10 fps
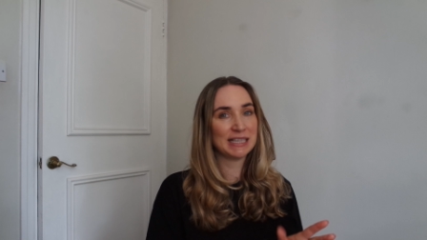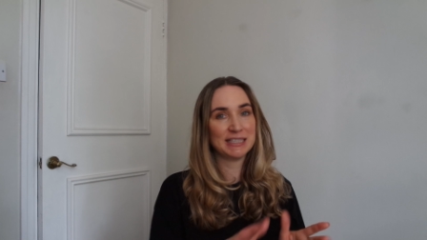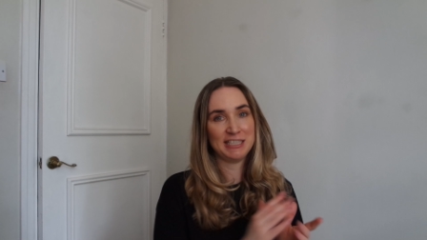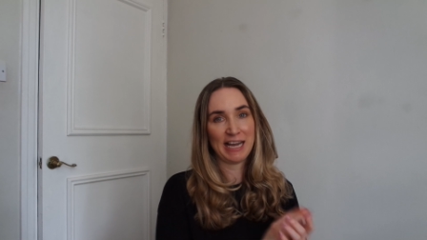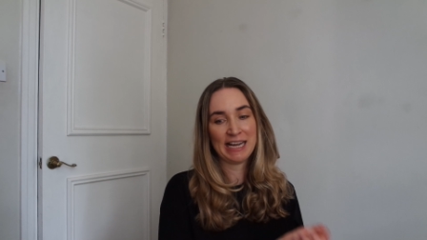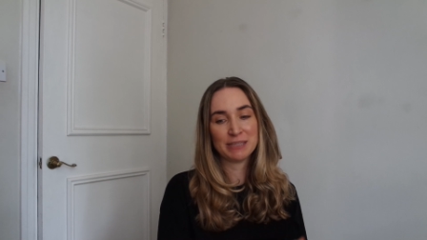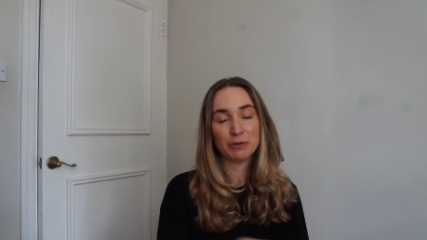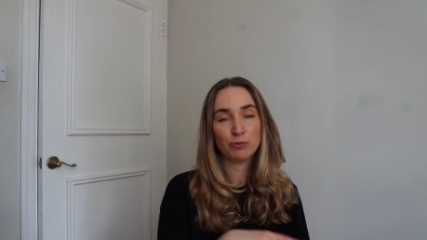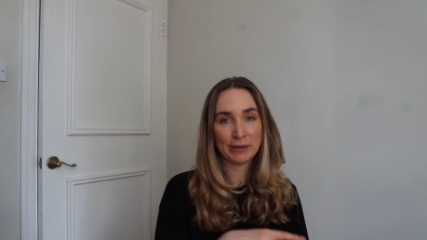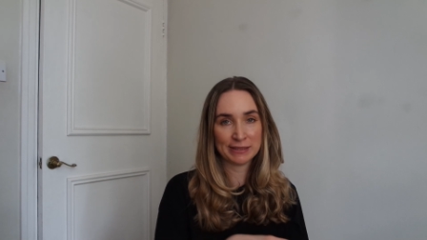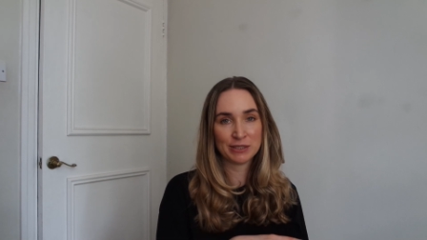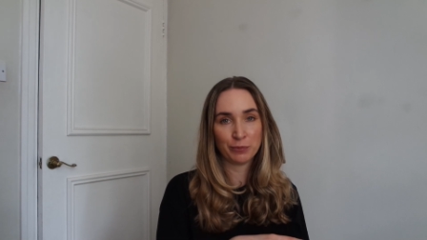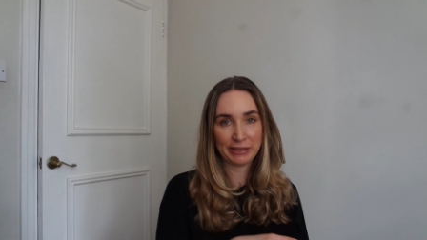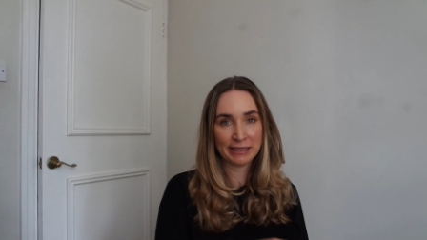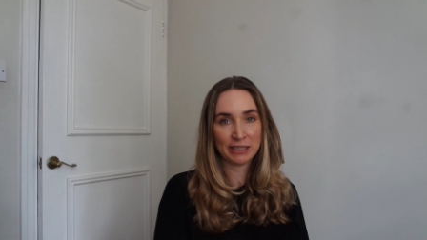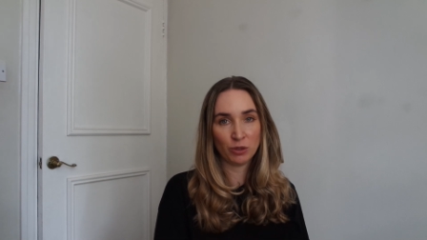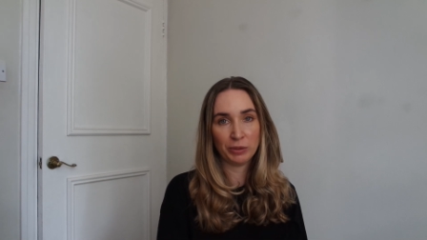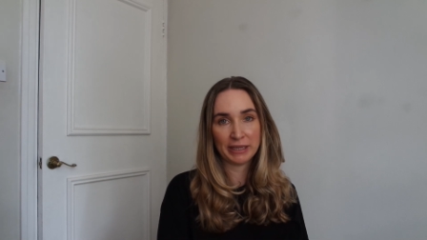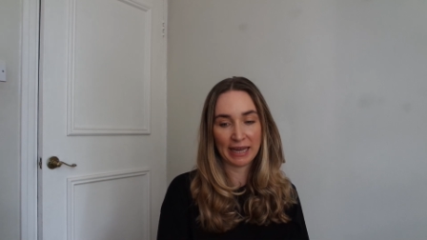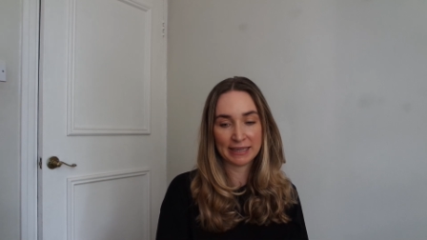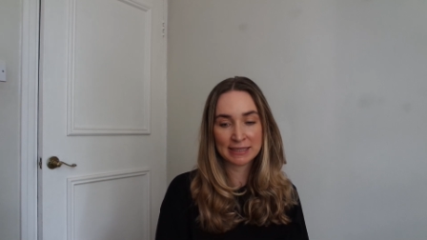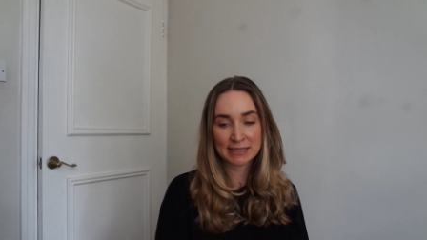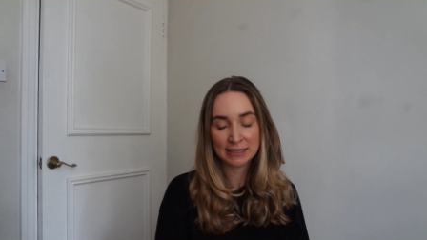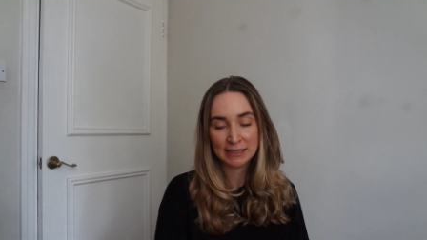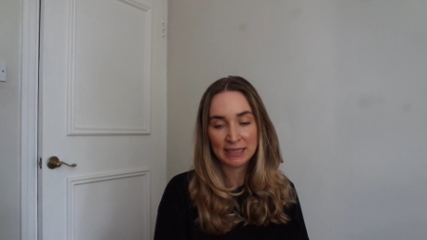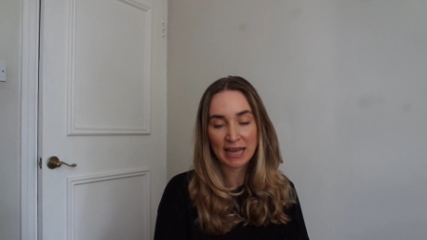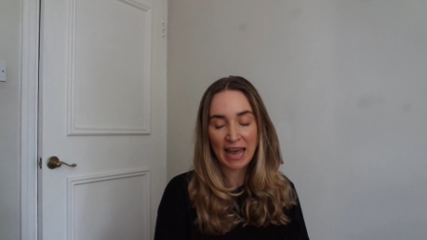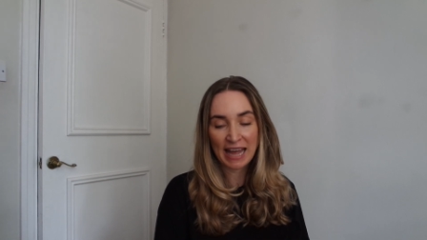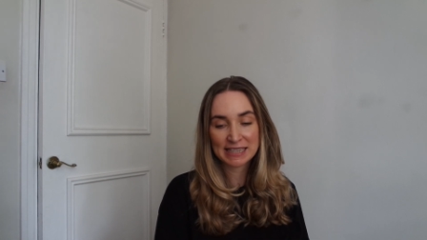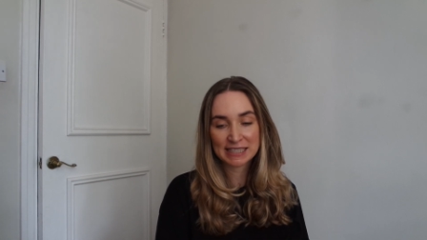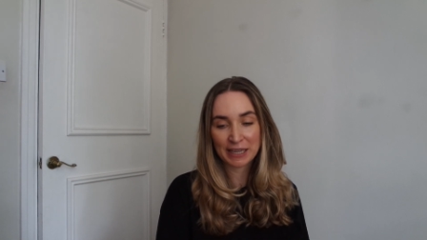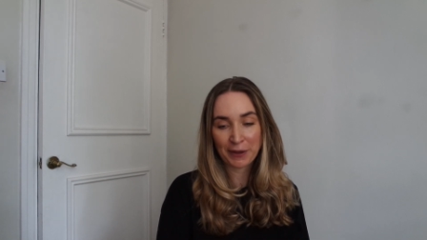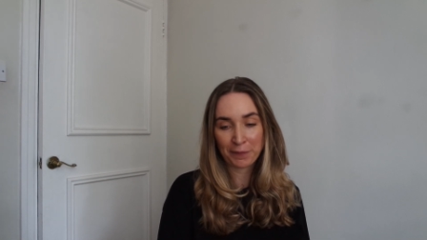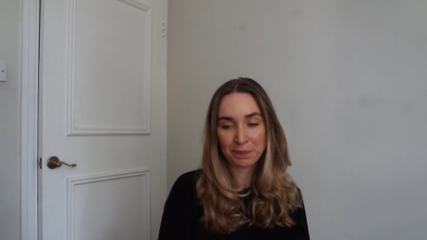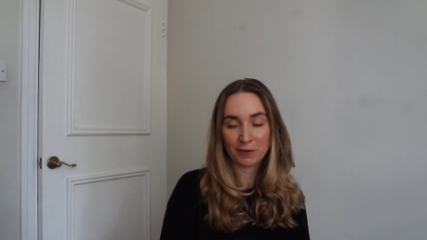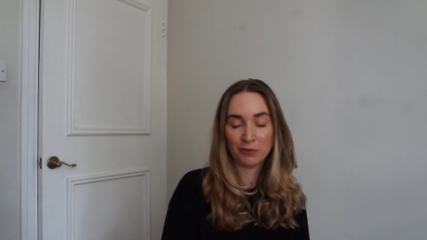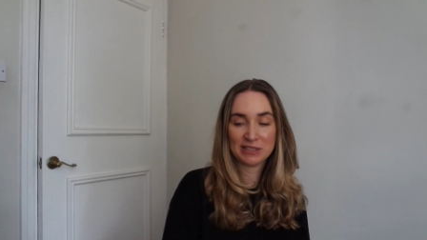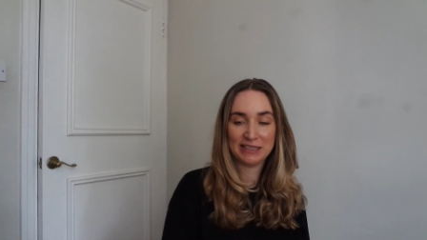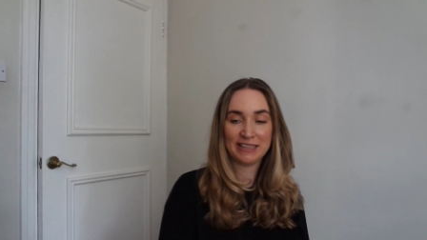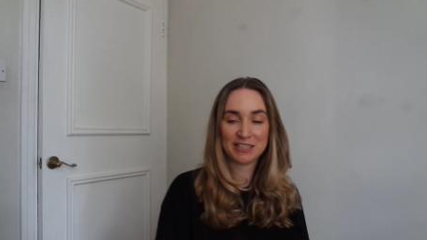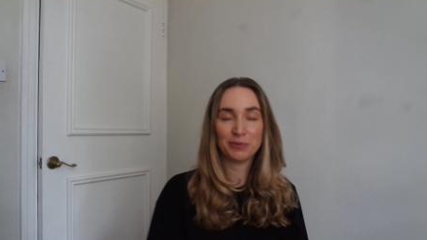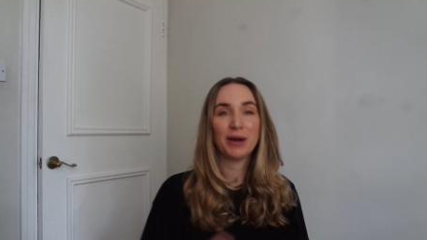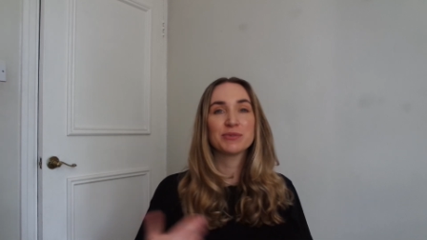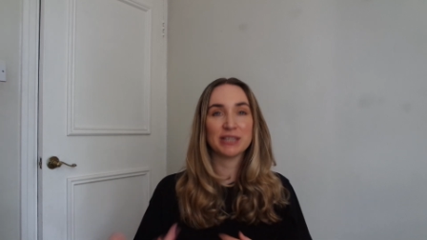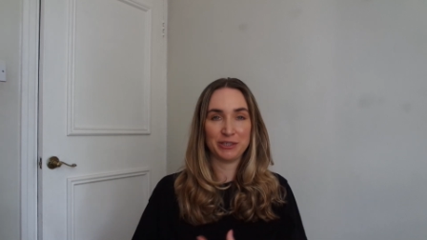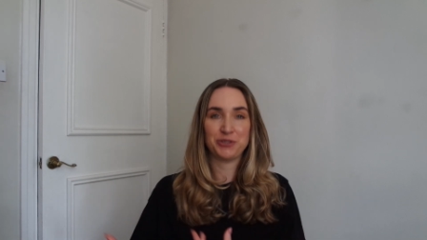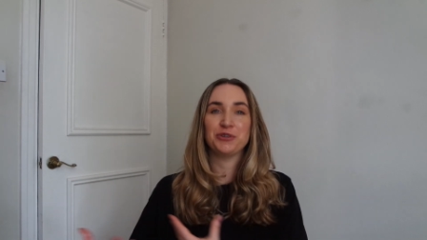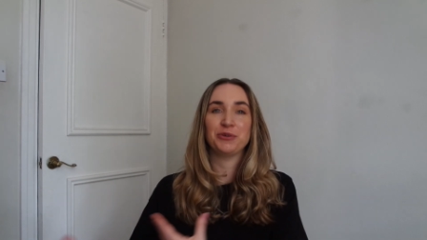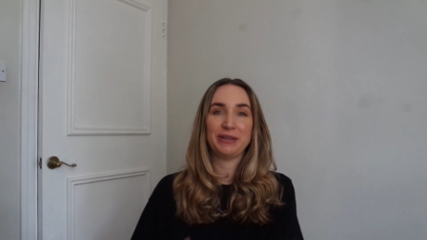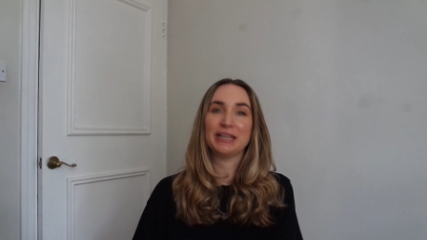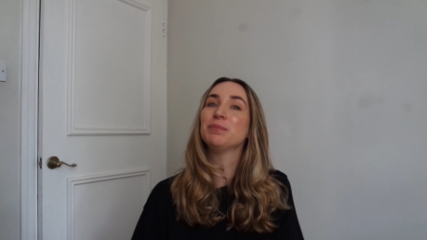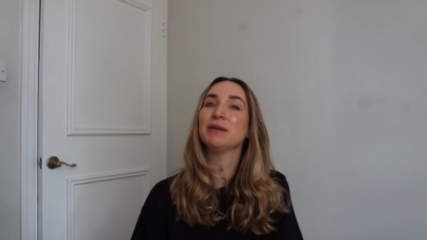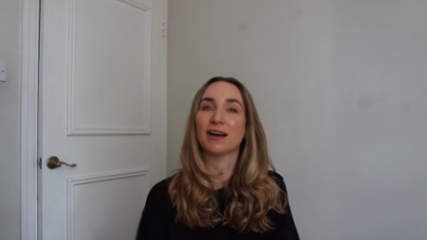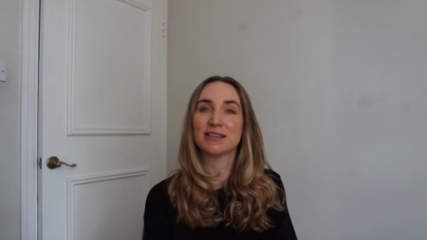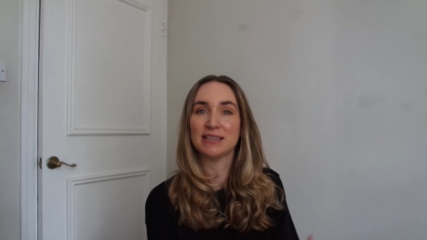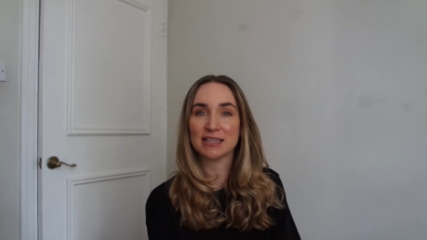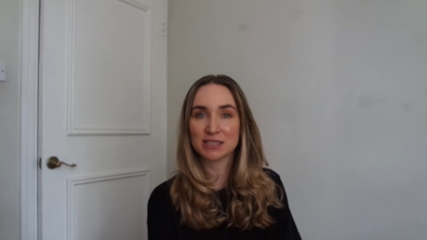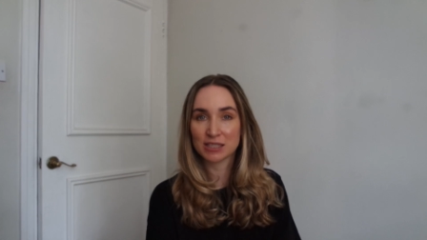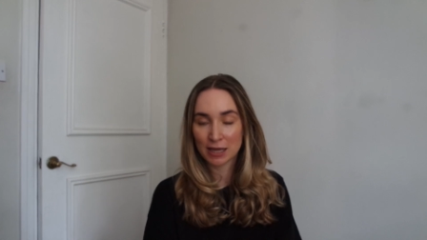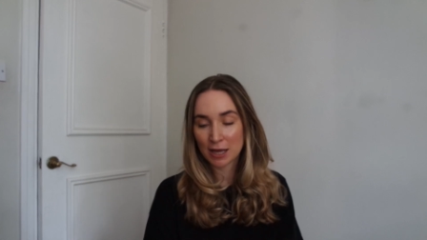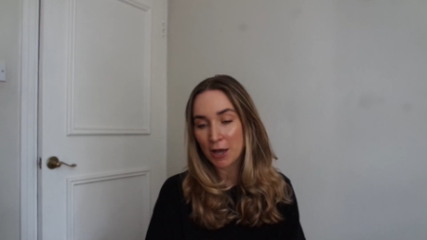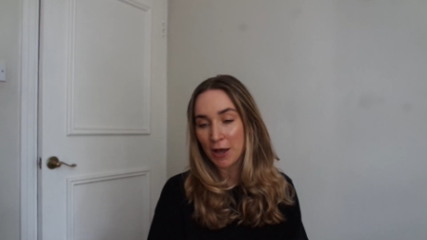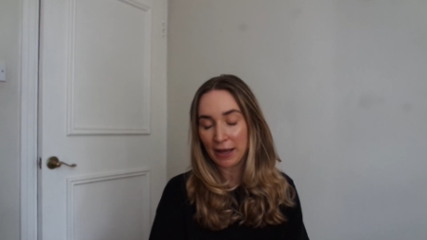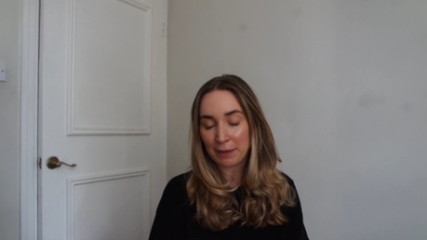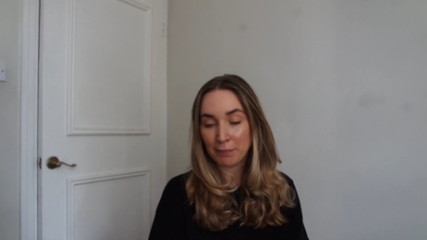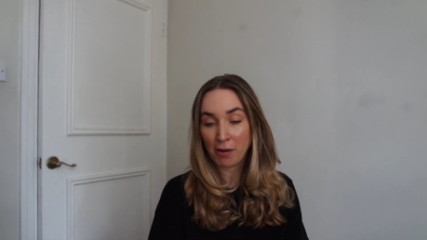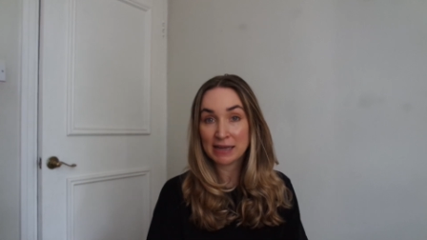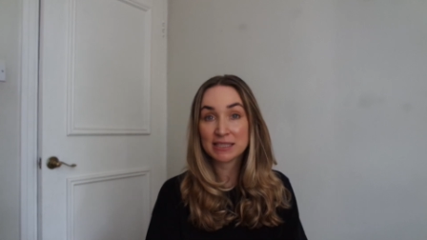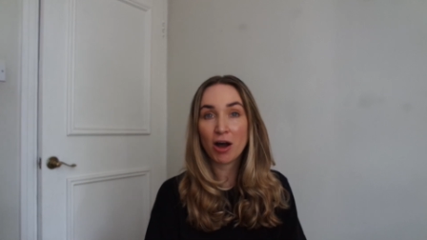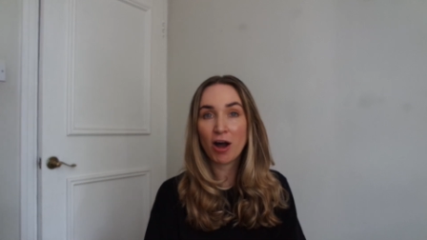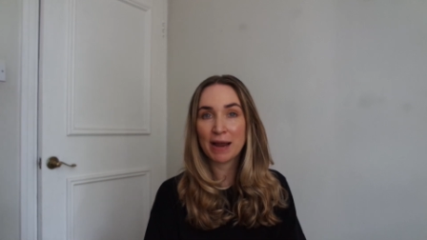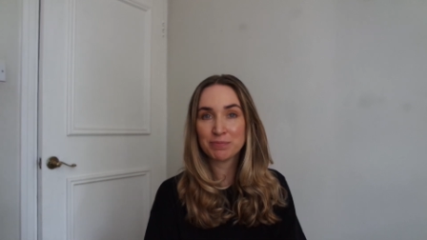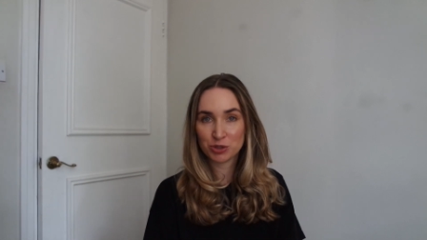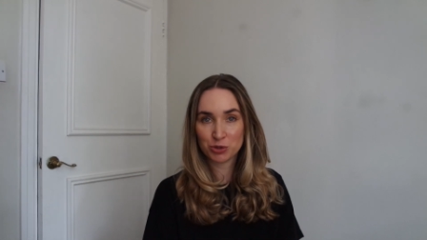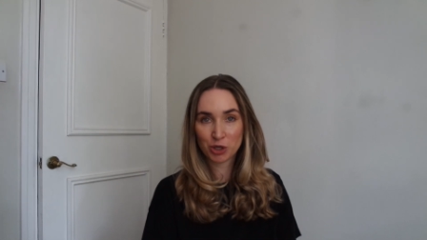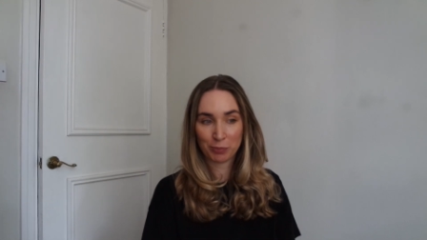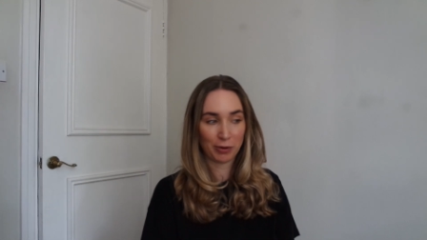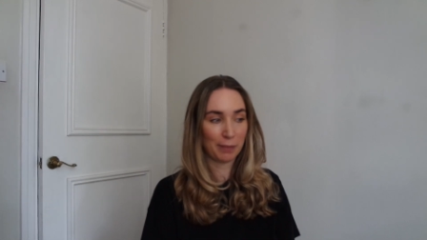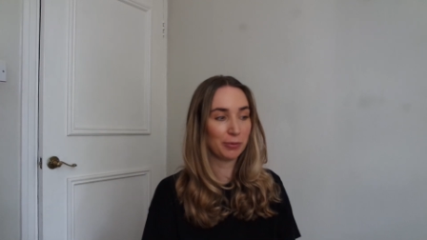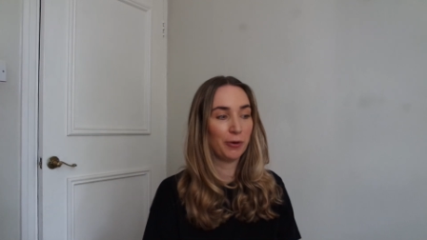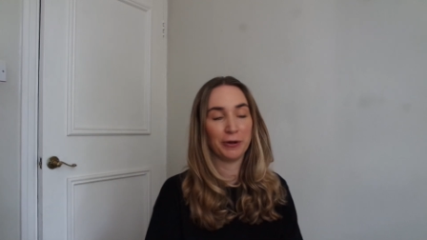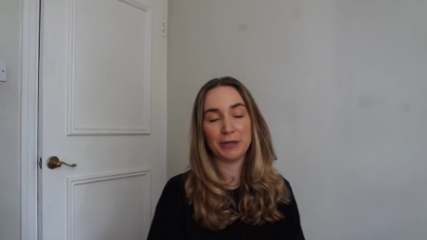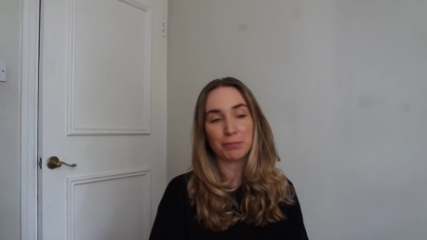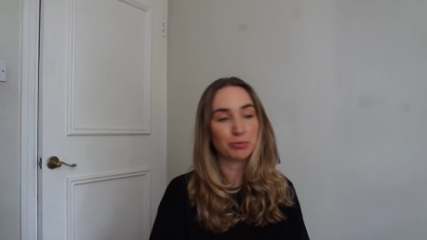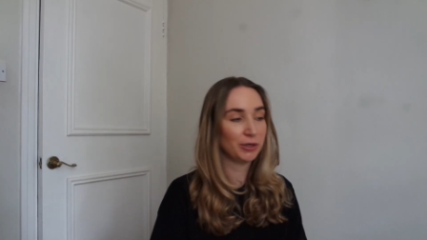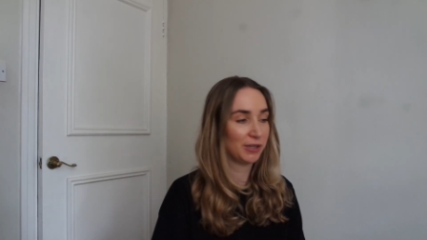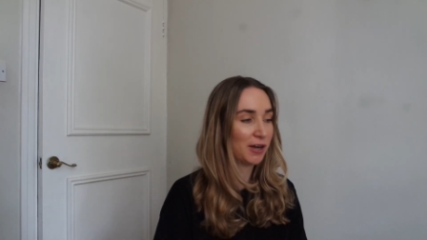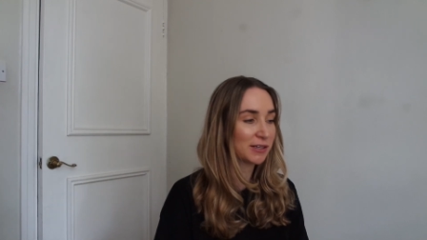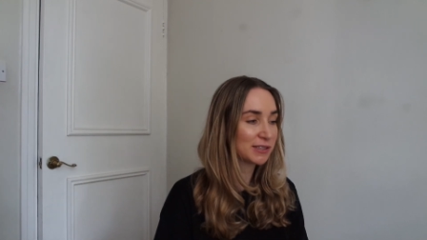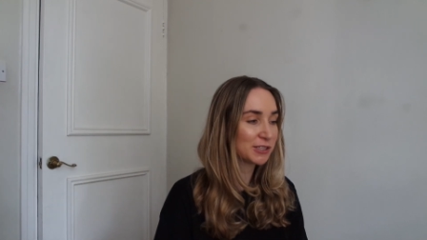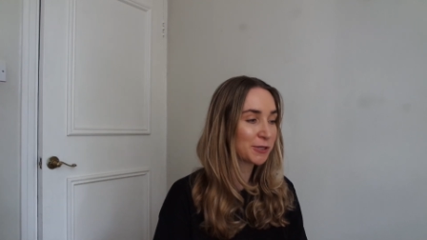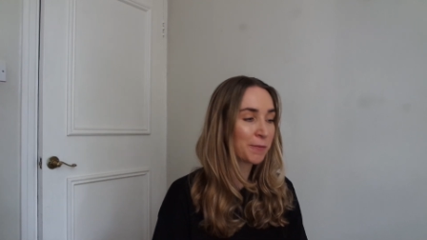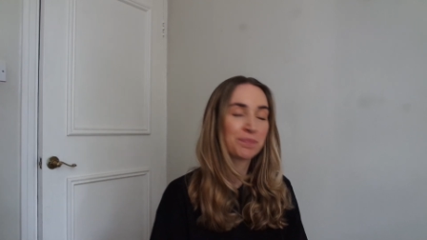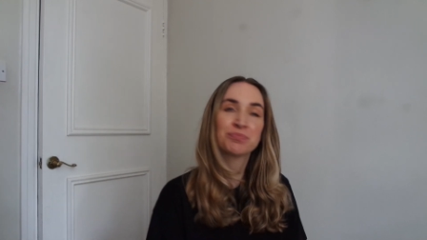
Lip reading: on Saturdays, but once a week in the weekend. And obviously that's why I'm saying during the week, because that's my time to top up on products.